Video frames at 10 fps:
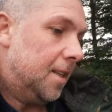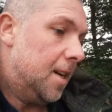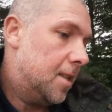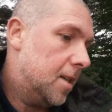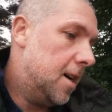guys.
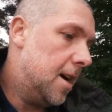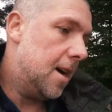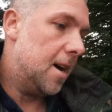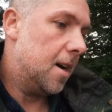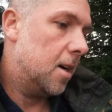It's
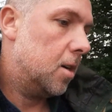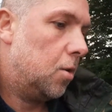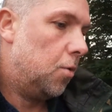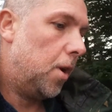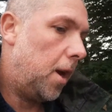a
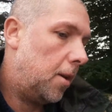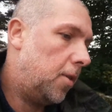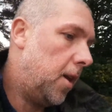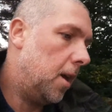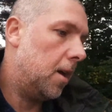great
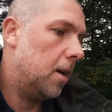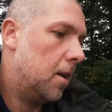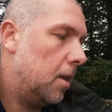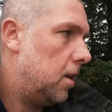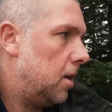thing
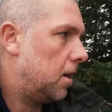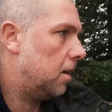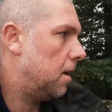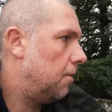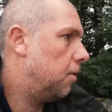that you
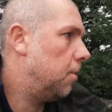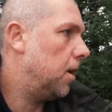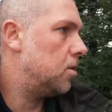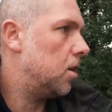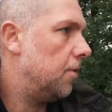can get from
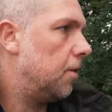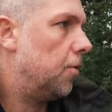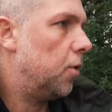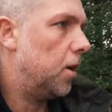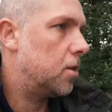nature for
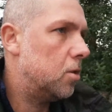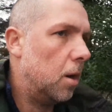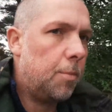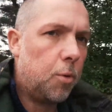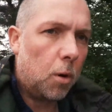free. It's
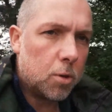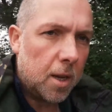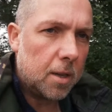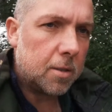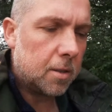not
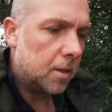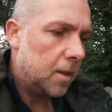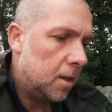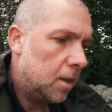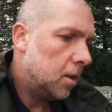processed.
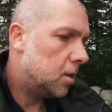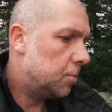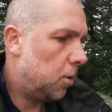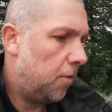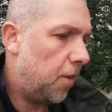It's
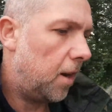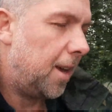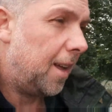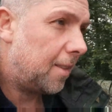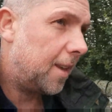
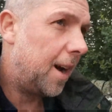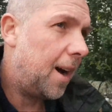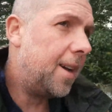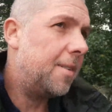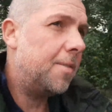perfectly healthy,
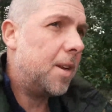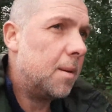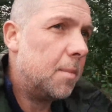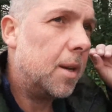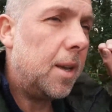high in
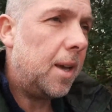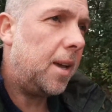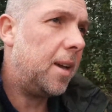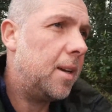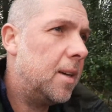vitamin
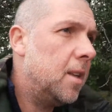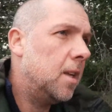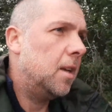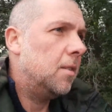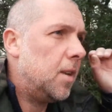A,
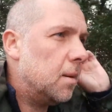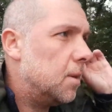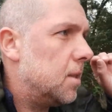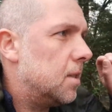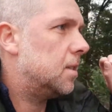
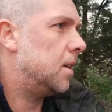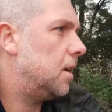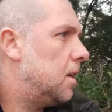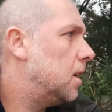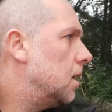vitamin
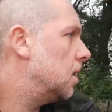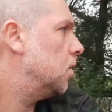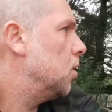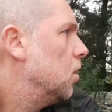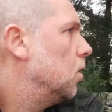C.
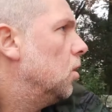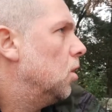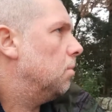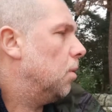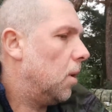
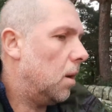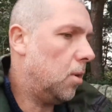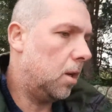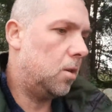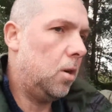But what I'm
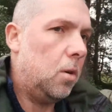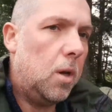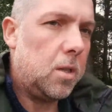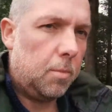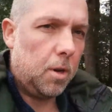going to do
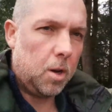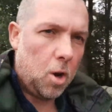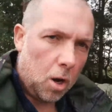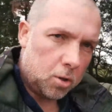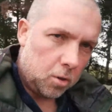is I'm going to
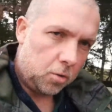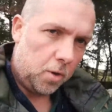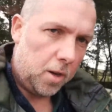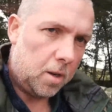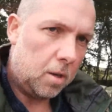
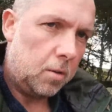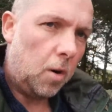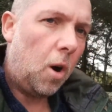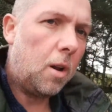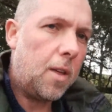concentrate
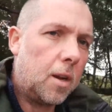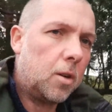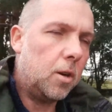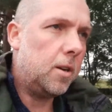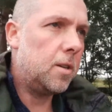all of that
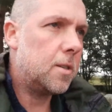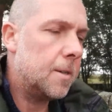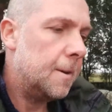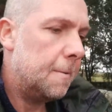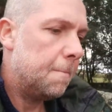goodness,
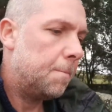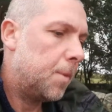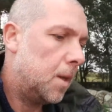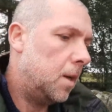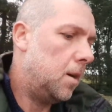
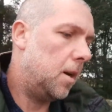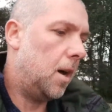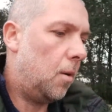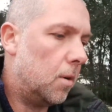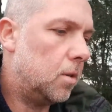
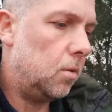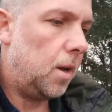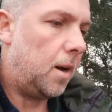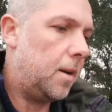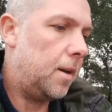and how I do
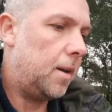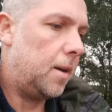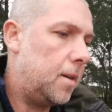that is